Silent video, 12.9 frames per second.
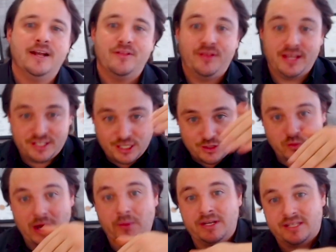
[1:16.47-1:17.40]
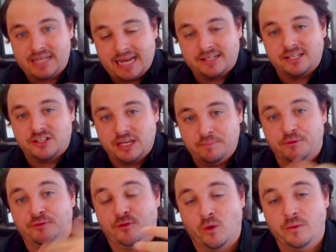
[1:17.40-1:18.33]
this is where we start to see
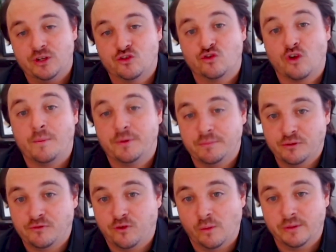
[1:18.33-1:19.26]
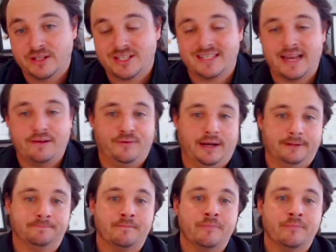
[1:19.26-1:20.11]
performance drop and performance suffer.